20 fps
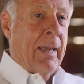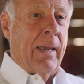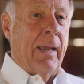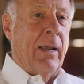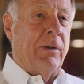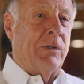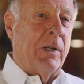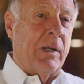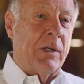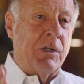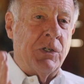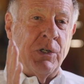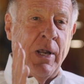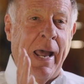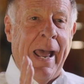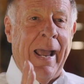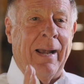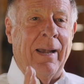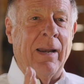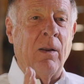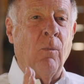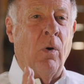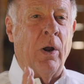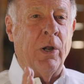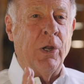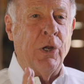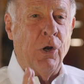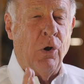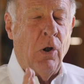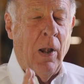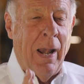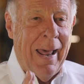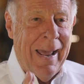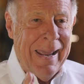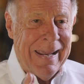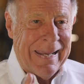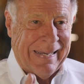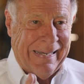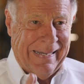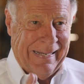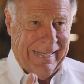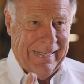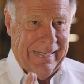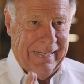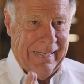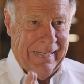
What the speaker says: is exactly what you're like?